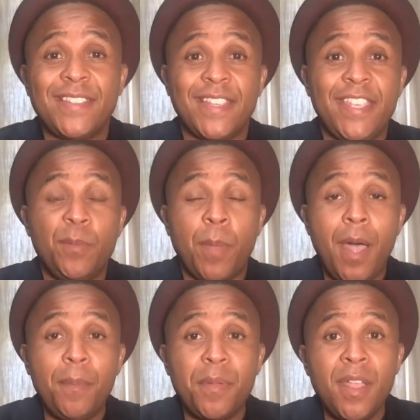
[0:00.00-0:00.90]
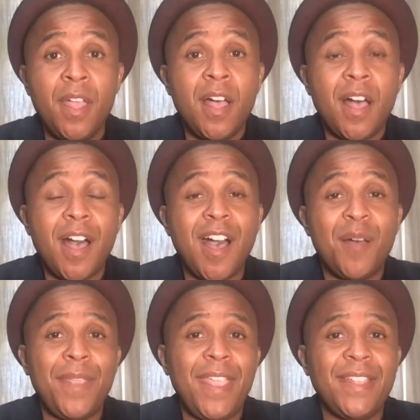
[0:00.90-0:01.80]
to keep up
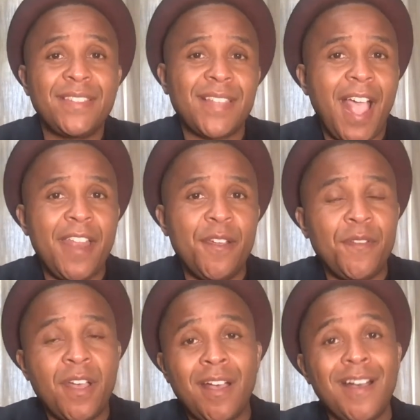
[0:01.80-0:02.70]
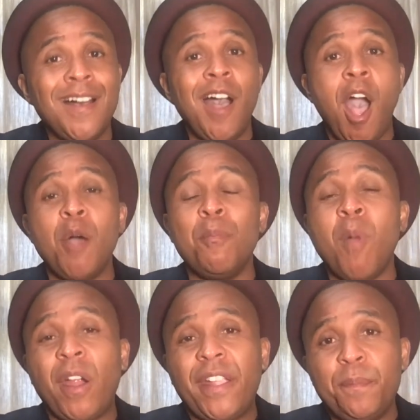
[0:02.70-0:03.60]
um, inside of a, a
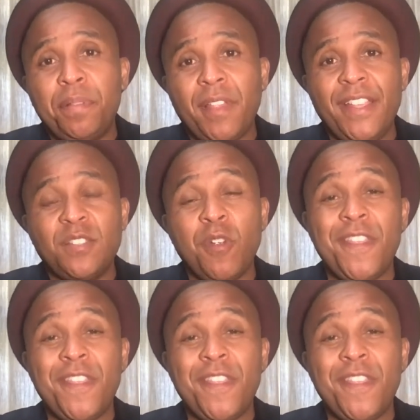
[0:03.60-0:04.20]
marketplace where